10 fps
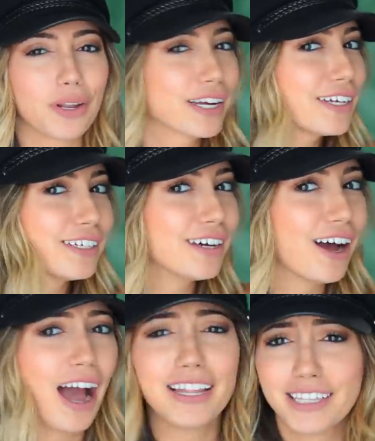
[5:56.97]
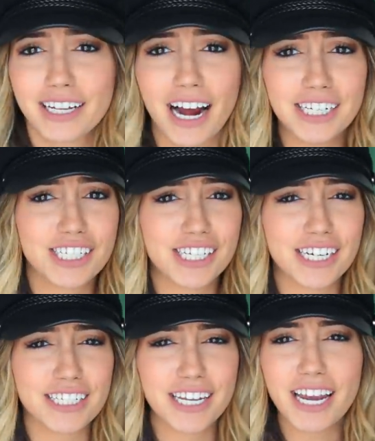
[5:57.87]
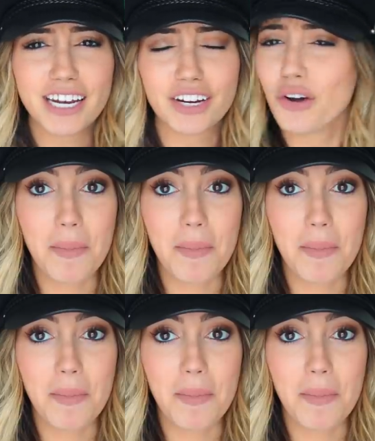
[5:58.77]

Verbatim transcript: Like it, I, I just think it did, you know?